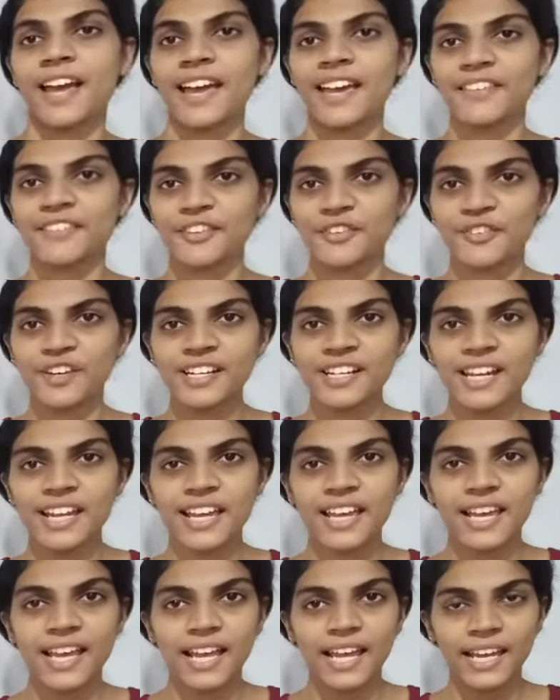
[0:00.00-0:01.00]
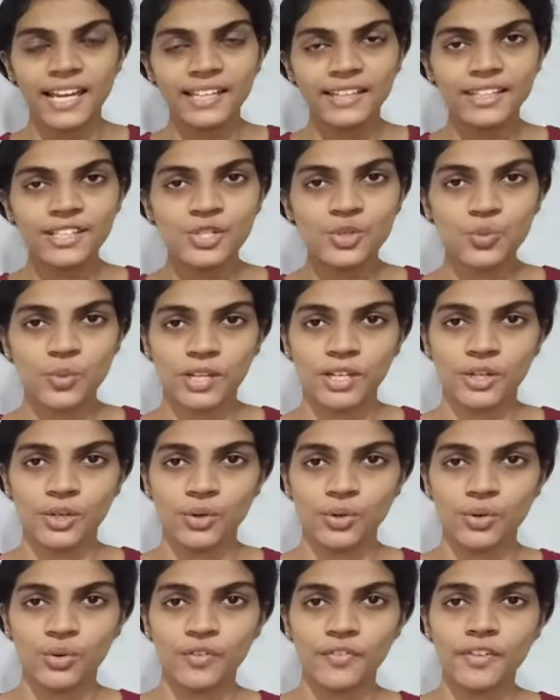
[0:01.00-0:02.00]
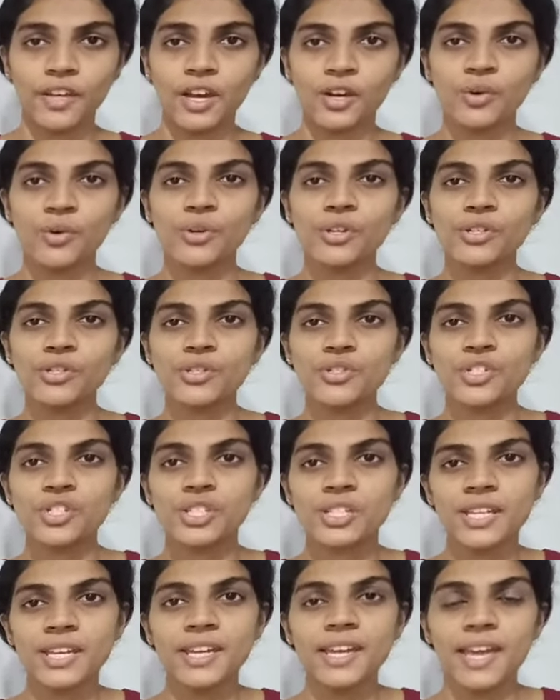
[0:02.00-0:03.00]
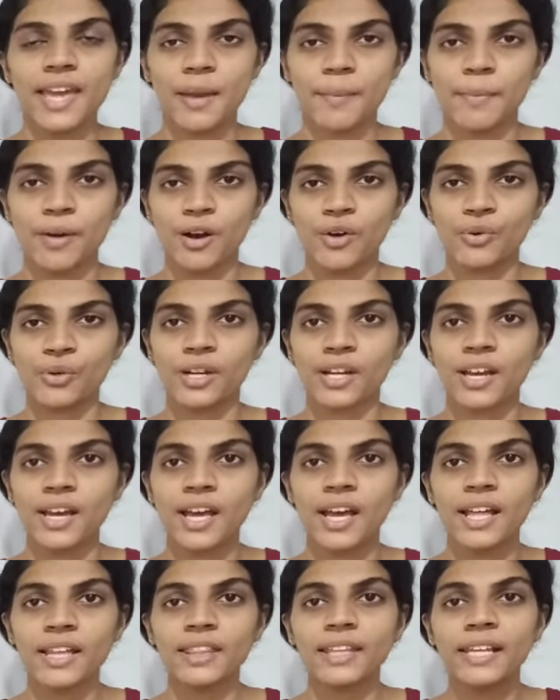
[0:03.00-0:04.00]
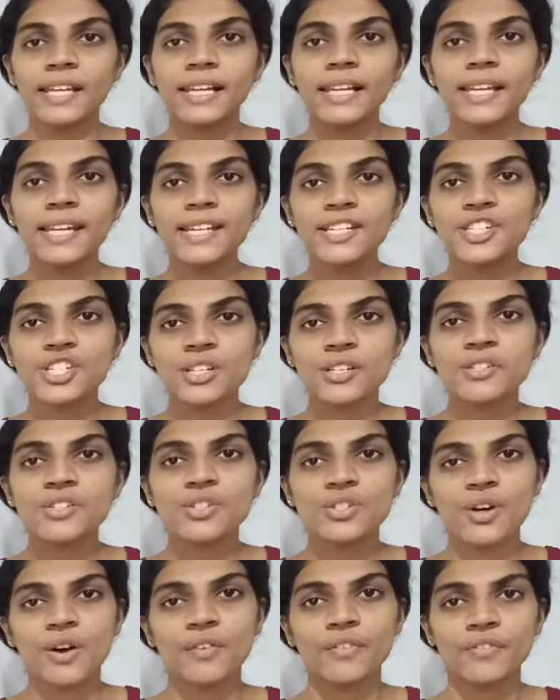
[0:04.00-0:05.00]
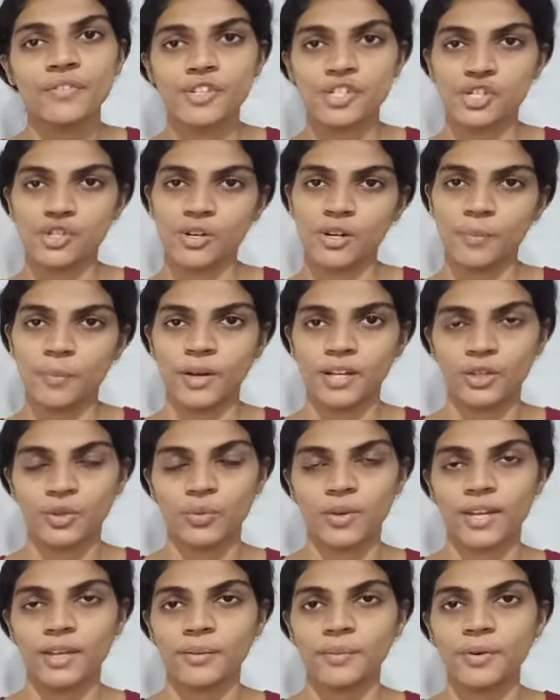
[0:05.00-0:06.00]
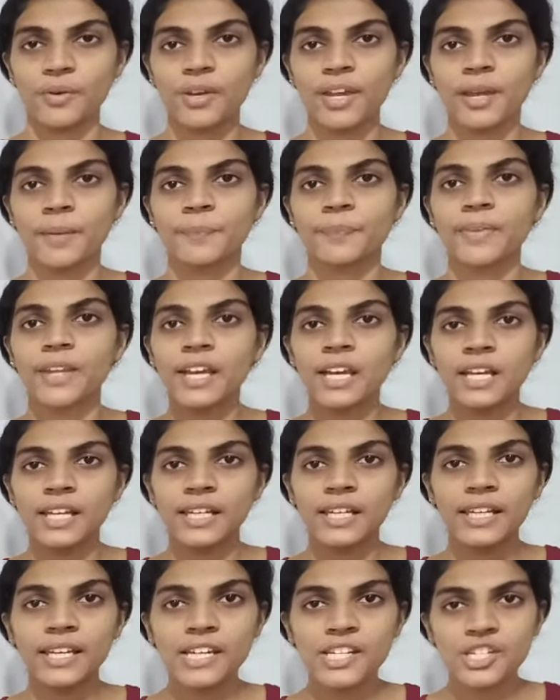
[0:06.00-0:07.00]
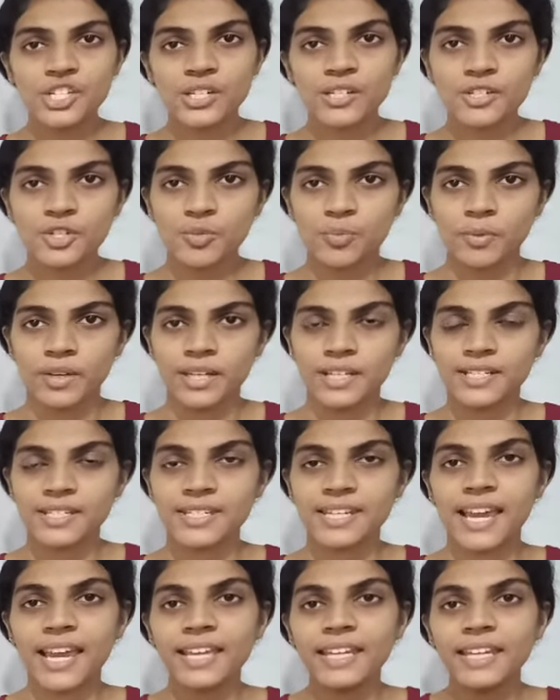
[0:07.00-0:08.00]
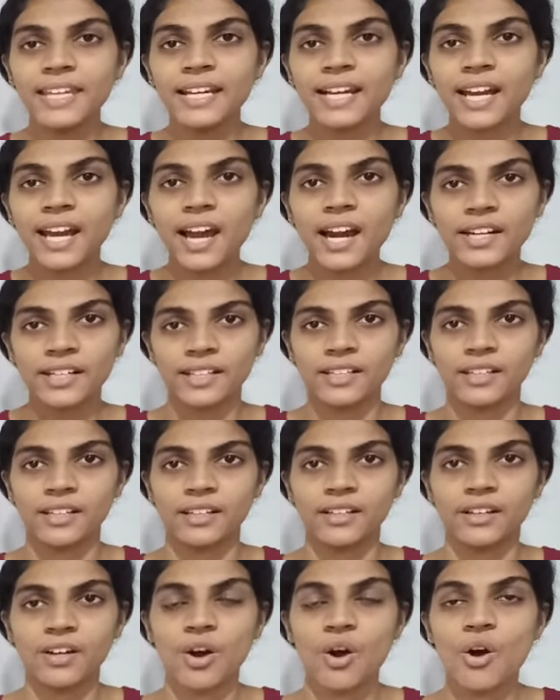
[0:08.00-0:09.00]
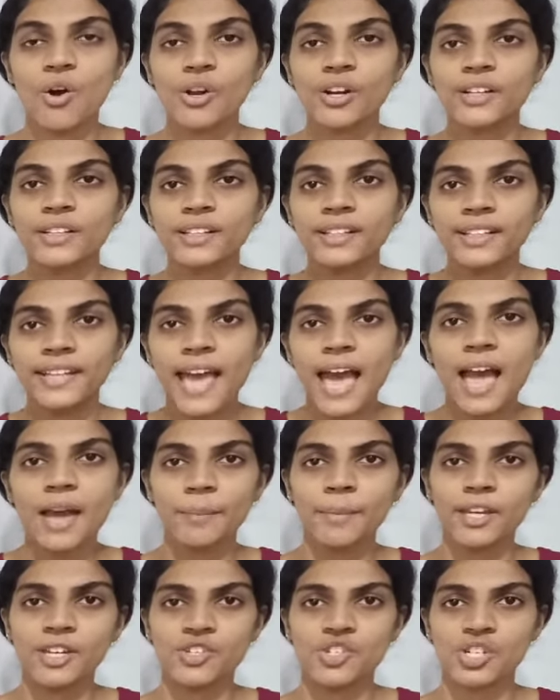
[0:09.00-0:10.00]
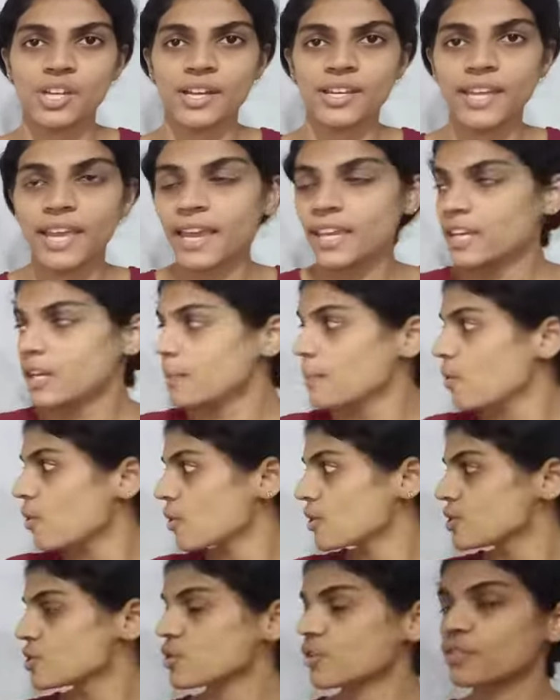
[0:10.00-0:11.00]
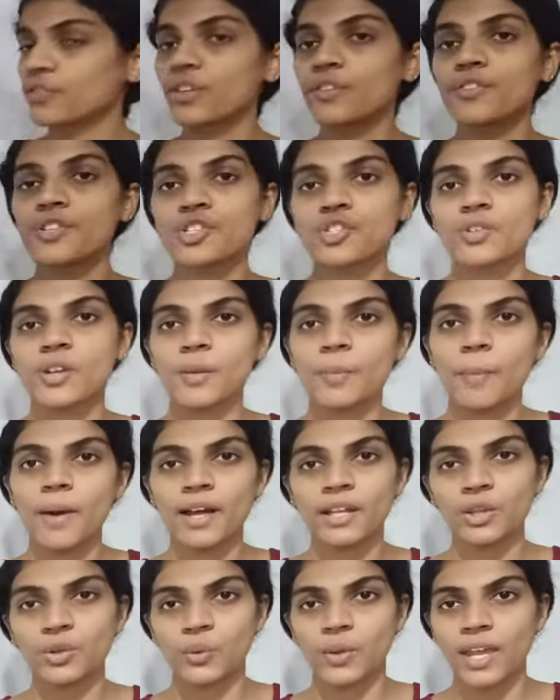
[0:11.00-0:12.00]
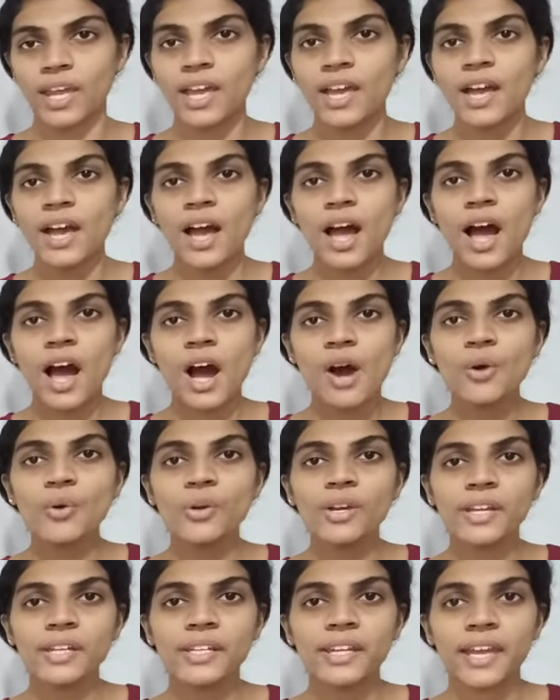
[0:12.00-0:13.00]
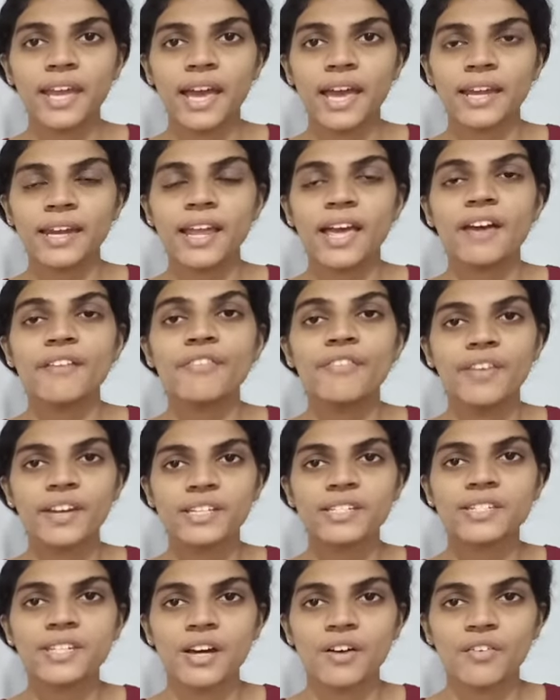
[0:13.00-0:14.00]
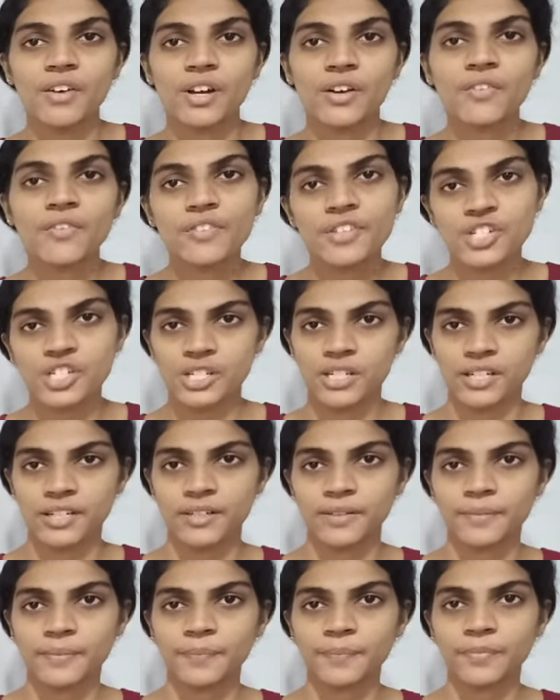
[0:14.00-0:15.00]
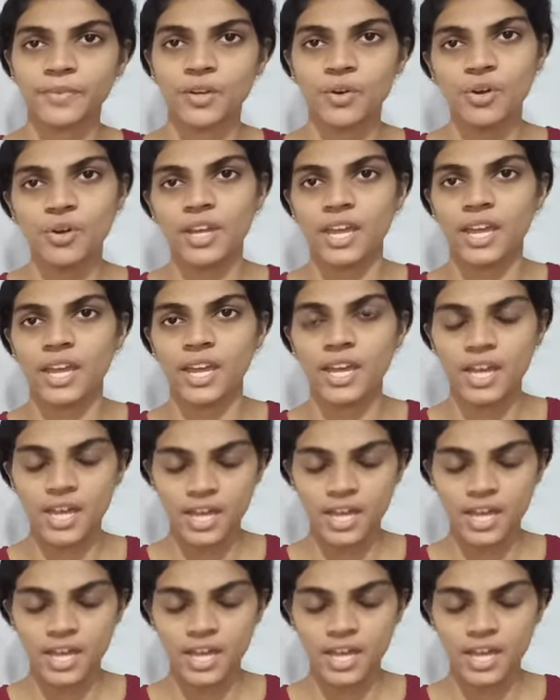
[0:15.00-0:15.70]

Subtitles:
everyone. In this video, we are going to see about the lesions of visual pathway. Okay, lesions means any cut or damage at any point of the visual pathway, how it can affect our vision. Okay,